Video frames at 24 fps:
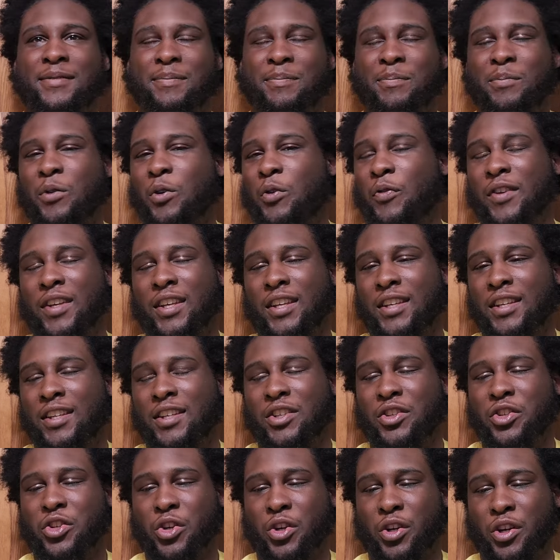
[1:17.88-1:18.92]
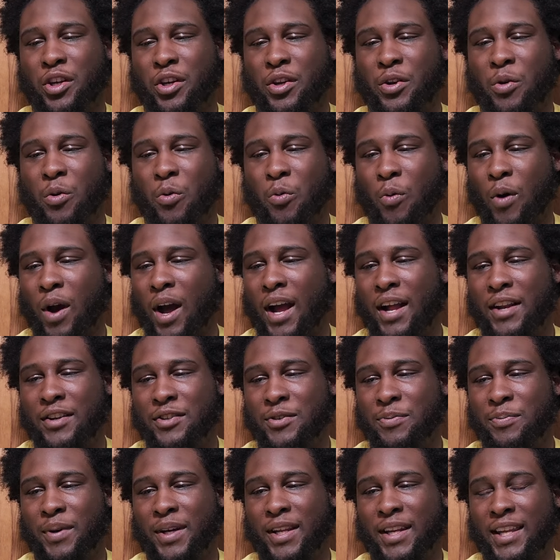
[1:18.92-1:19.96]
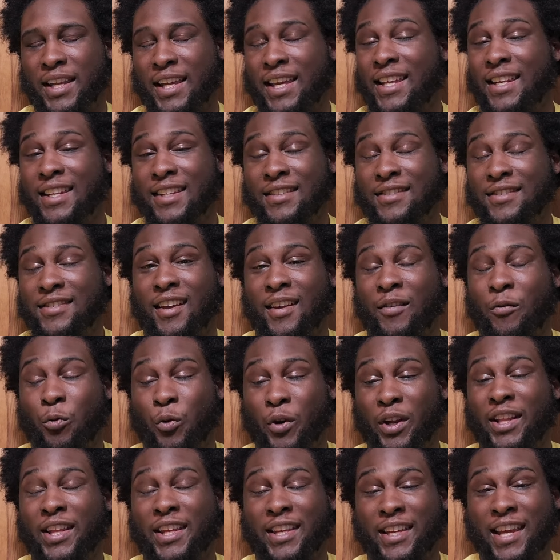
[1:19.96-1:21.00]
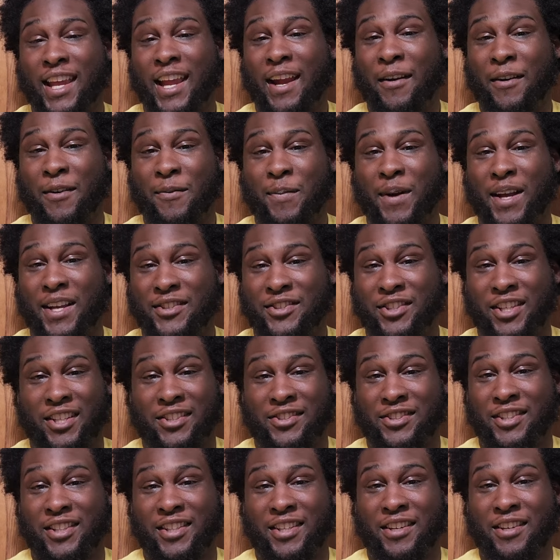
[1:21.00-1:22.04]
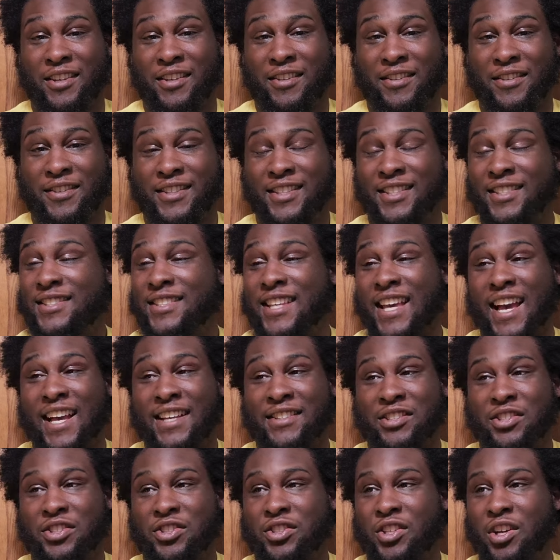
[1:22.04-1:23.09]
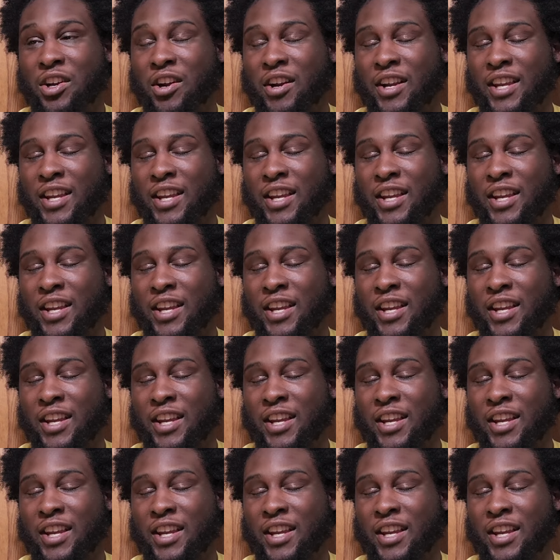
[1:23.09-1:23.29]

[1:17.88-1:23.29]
movie you're gonna watch, but it is really carried by Jake Gyllenhaal. This guy is a star.